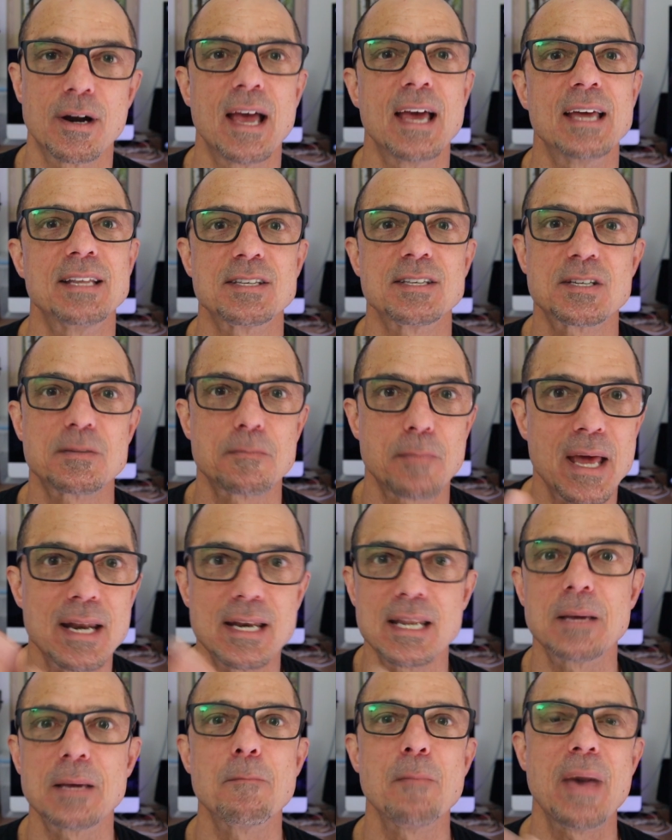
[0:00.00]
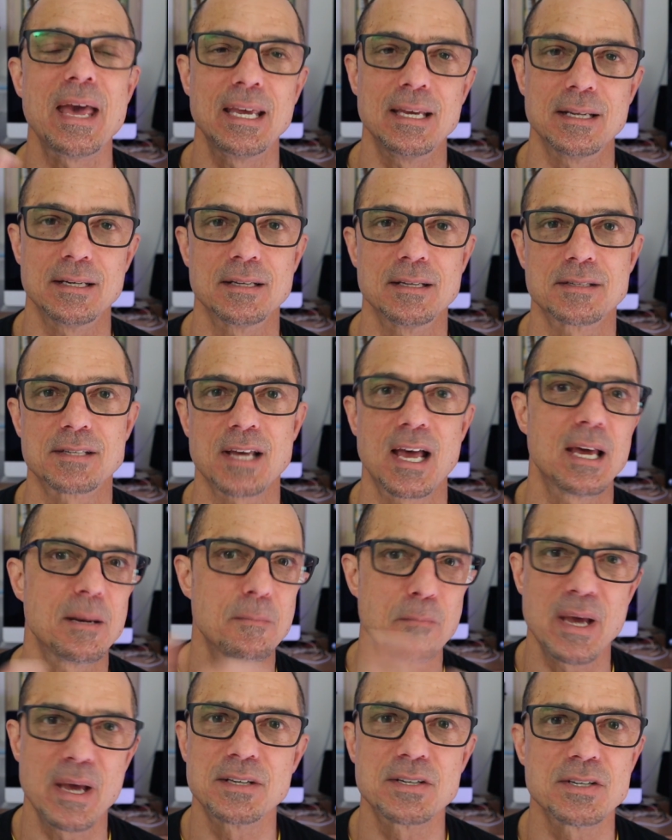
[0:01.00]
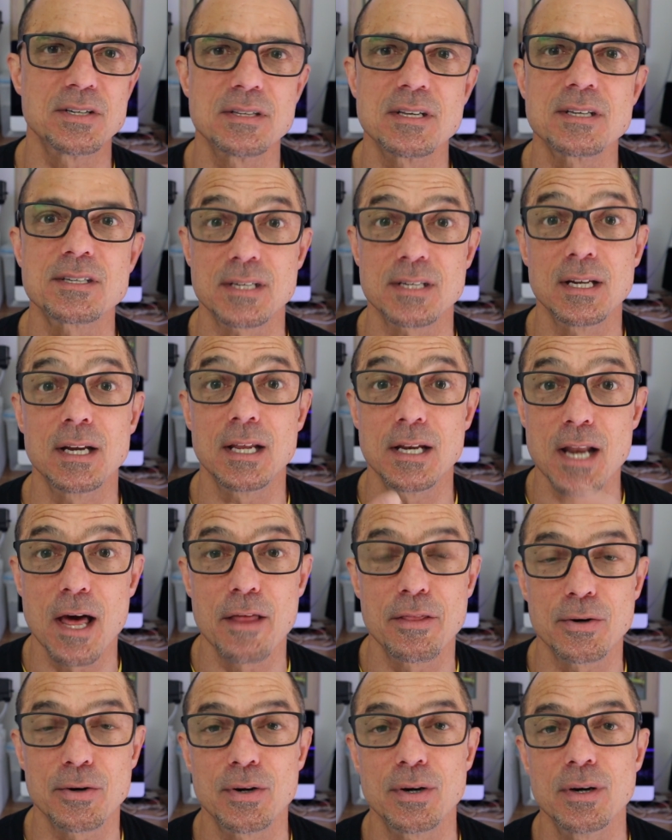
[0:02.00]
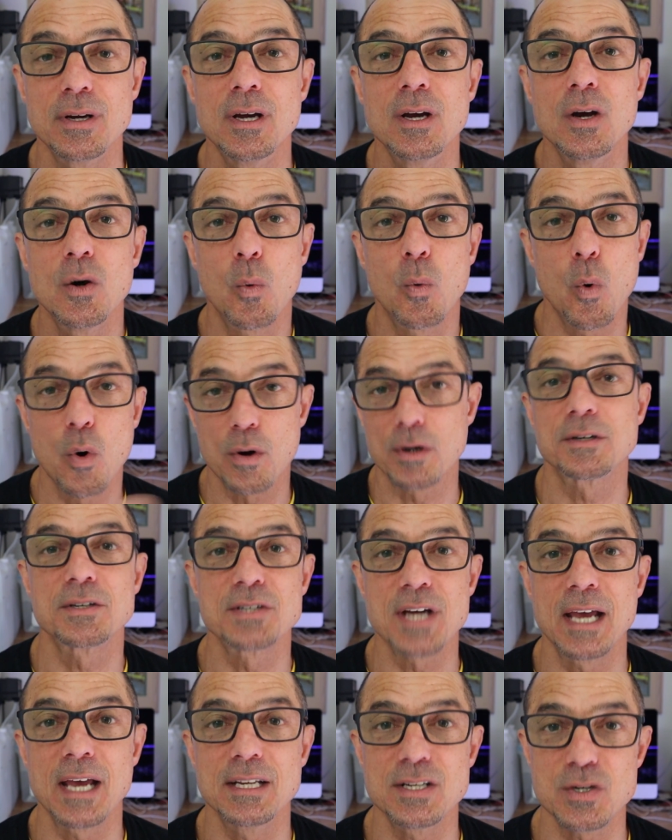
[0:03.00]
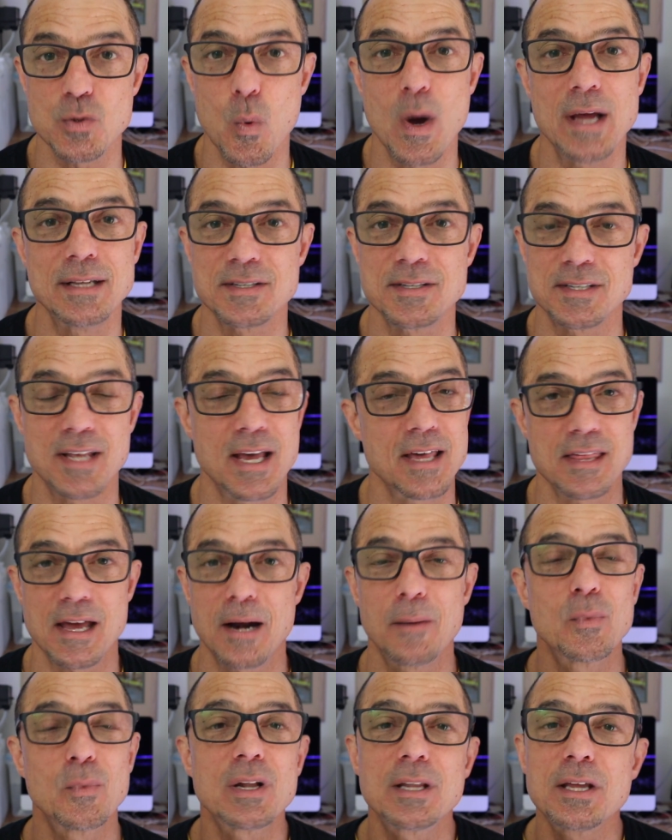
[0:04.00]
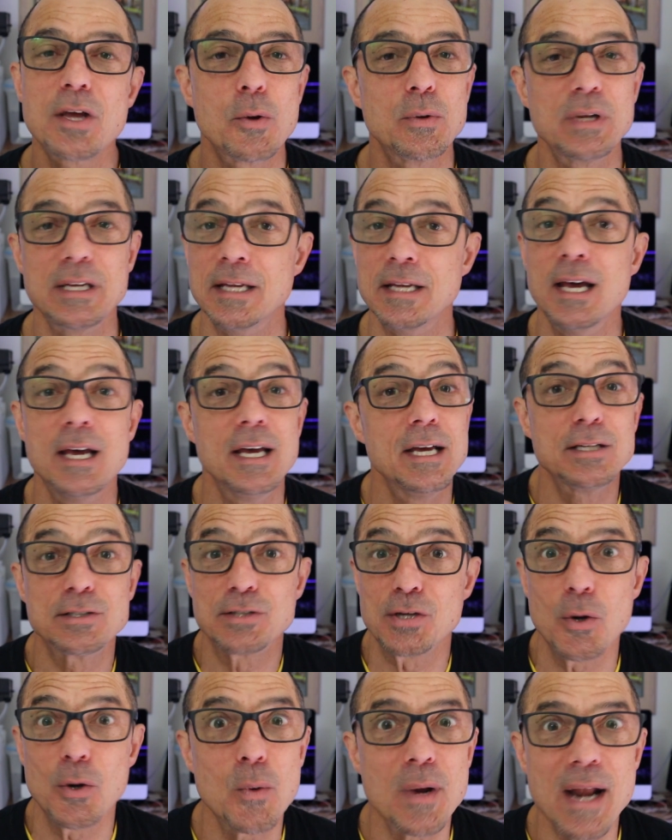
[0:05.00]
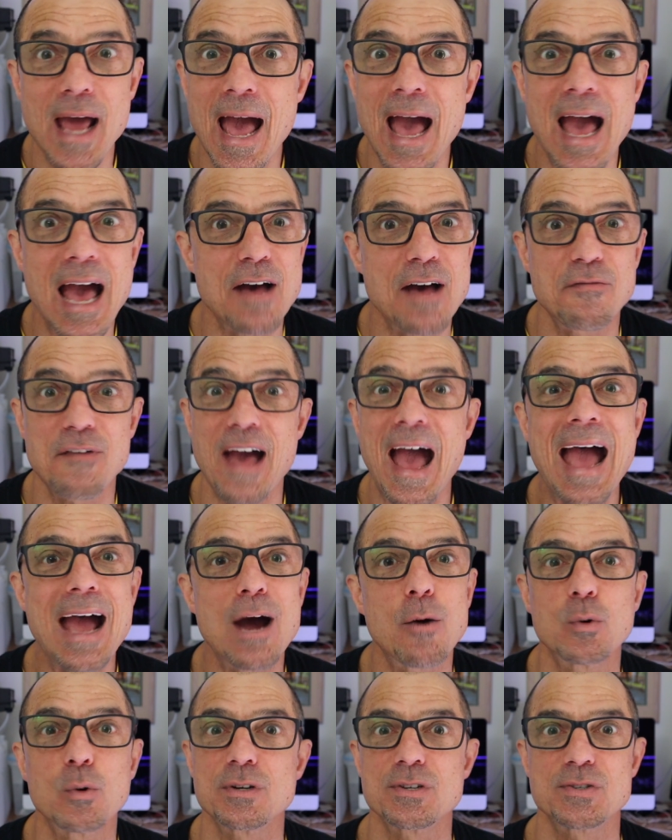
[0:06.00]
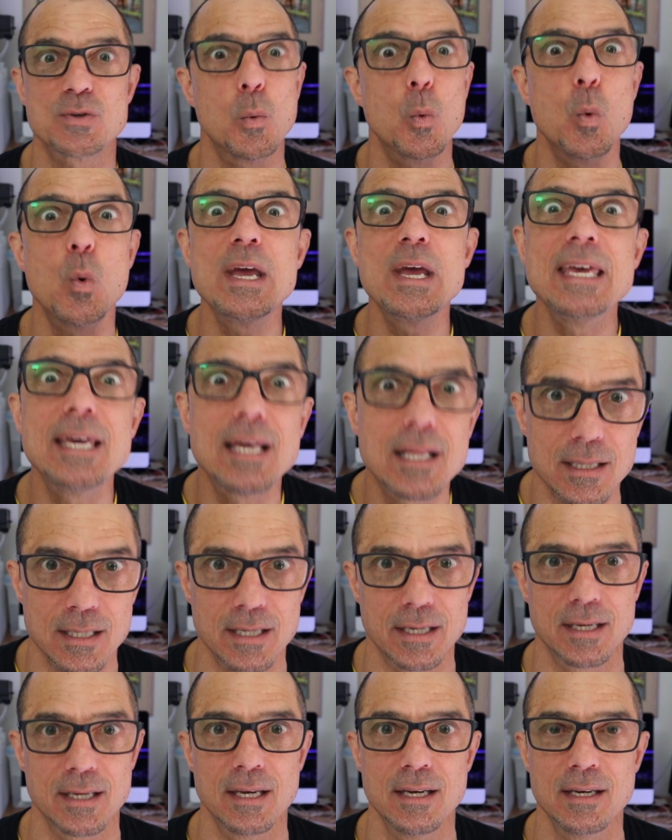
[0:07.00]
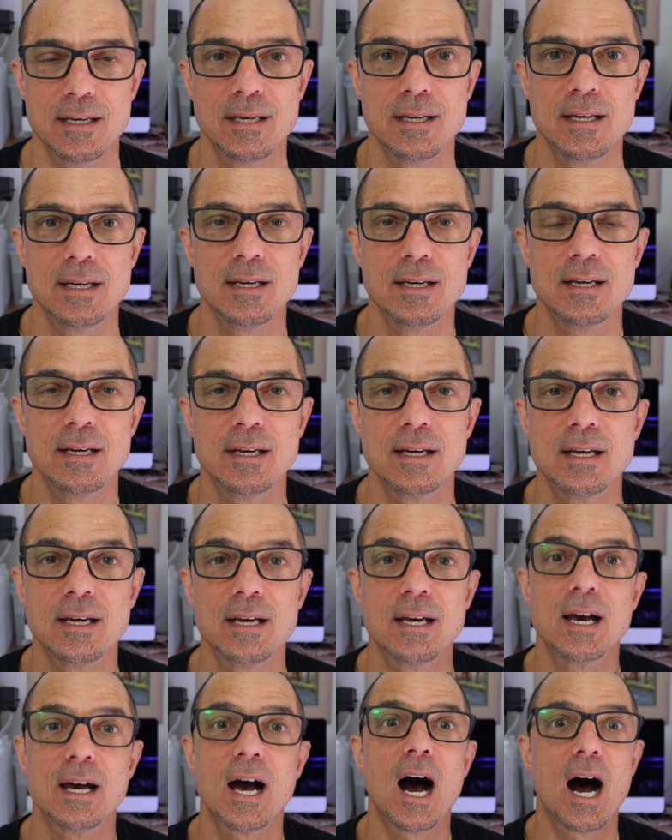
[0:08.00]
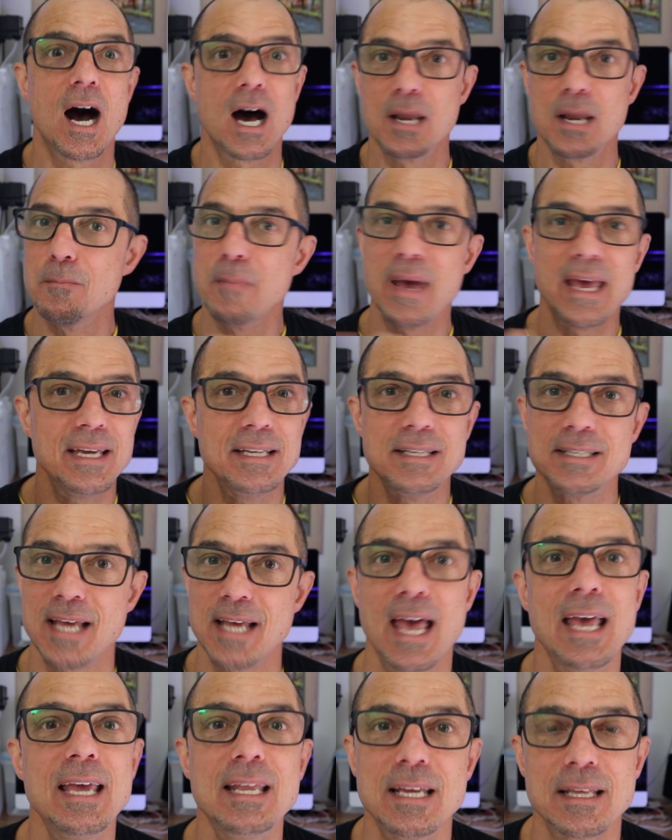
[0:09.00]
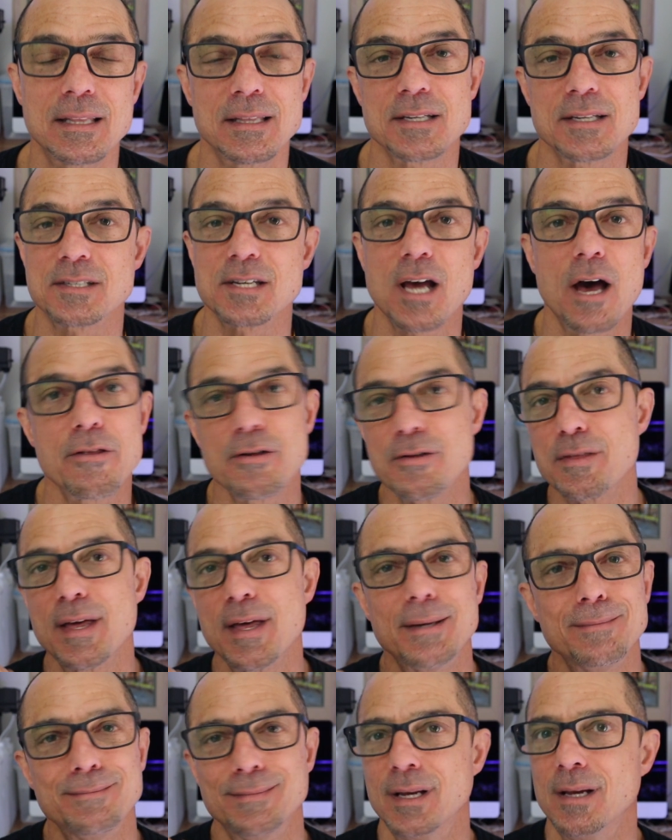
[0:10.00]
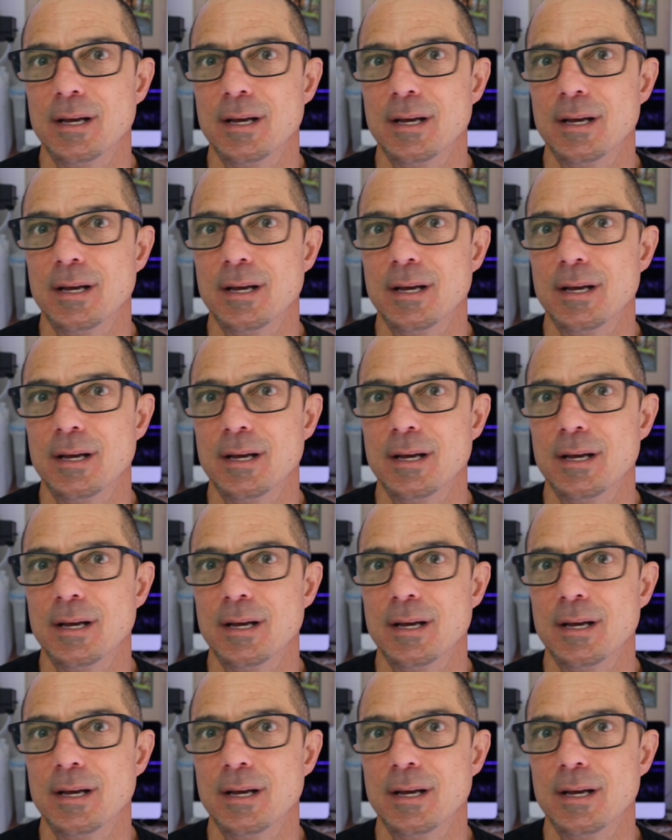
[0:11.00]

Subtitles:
and spending maintenance, I had mentioned this in another Water Change Wednesday, that I'm really only 2.5 hours weekly on maintaining this, other than